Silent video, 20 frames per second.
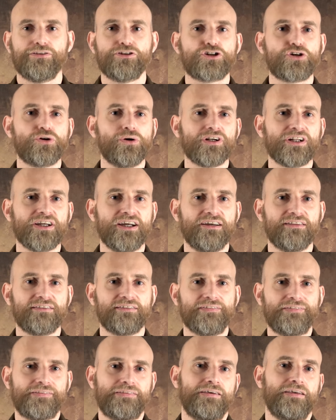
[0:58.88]
The short
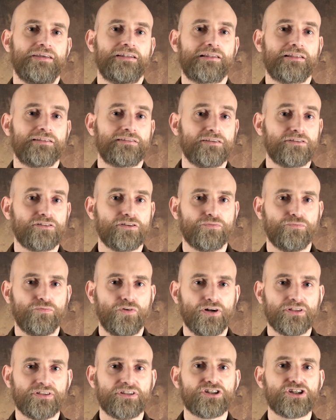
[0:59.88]
answer is Hitler did not
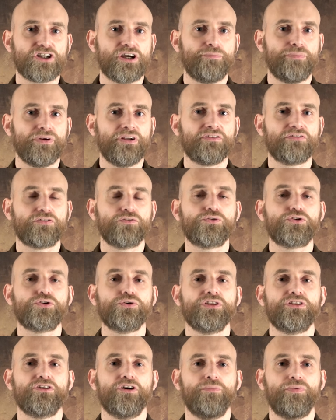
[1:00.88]
want the Japanese to
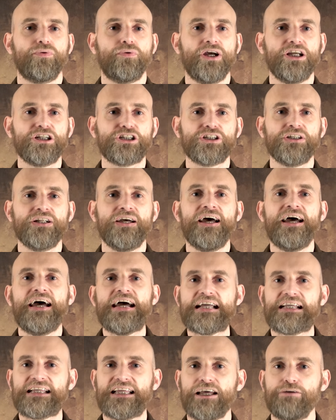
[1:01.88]
join the operation
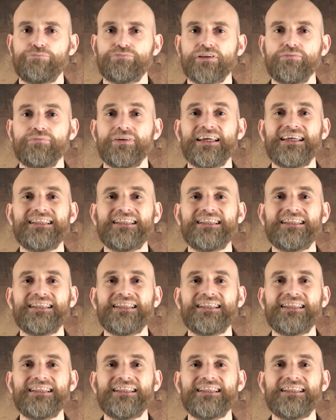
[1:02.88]
and kept them